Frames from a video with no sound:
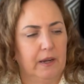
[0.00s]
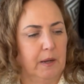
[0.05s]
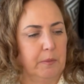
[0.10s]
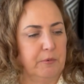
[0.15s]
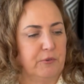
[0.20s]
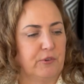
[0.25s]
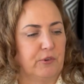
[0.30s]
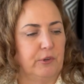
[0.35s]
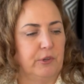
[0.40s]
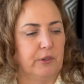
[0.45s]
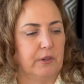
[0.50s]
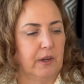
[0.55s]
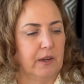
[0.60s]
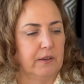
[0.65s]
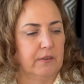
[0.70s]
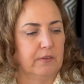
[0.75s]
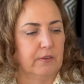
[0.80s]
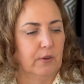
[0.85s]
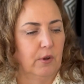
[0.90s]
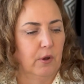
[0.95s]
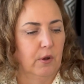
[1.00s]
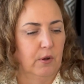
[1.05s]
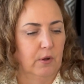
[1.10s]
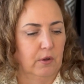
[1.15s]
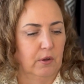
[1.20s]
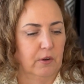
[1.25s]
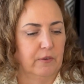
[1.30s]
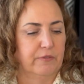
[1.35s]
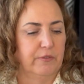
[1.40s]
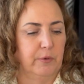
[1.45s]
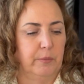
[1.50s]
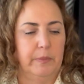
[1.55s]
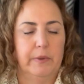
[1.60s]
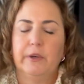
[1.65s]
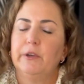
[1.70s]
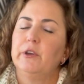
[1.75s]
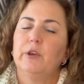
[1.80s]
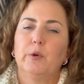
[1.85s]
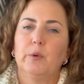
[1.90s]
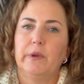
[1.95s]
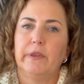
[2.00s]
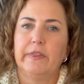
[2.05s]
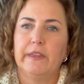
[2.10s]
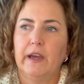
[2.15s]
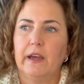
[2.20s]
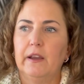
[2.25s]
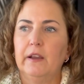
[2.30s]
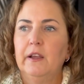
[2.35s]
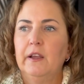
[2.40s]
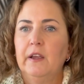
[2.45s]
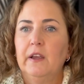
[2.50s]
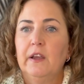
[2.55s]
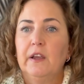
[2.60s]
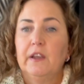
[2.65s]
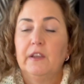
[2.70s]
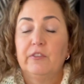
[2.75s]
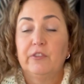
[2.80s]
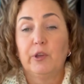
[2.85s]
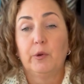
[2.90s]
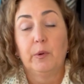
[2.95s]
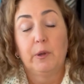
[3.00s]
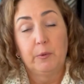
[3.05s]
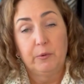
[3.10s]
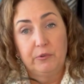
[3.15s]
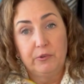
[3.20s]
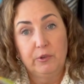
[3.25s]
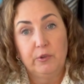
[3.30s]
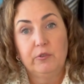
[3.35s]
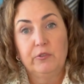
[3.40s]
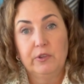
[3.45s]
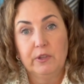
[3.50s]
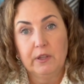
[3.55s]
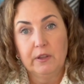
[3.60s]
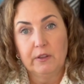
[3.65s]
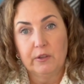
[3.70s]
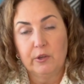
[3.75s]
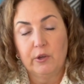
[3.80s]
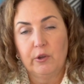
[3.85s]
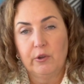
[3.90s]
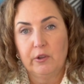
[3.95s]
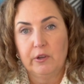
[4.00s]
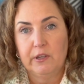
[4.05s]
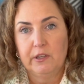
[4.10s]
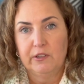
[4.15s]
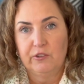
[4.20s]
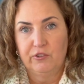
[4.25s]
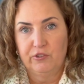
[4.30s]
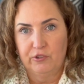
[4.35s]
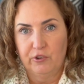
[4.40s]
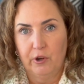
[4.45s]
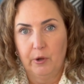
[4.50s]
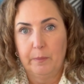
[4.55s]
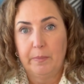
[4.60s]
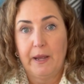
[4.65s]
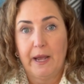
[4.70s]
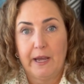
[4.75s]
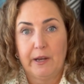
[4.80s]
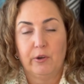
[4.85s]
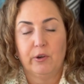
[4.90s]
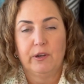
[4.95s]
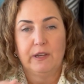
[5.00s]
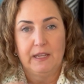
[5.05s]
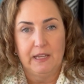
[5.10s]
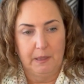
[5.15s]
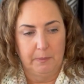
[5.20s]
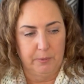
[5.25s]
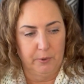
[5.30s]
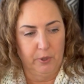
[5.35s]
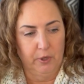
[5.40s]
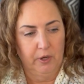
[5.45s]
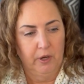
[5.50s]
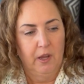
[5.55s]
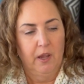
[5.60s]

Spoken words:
I'm sure you guys all are familiar with that. So I was using the Cocoa Knits chart pattern keeper,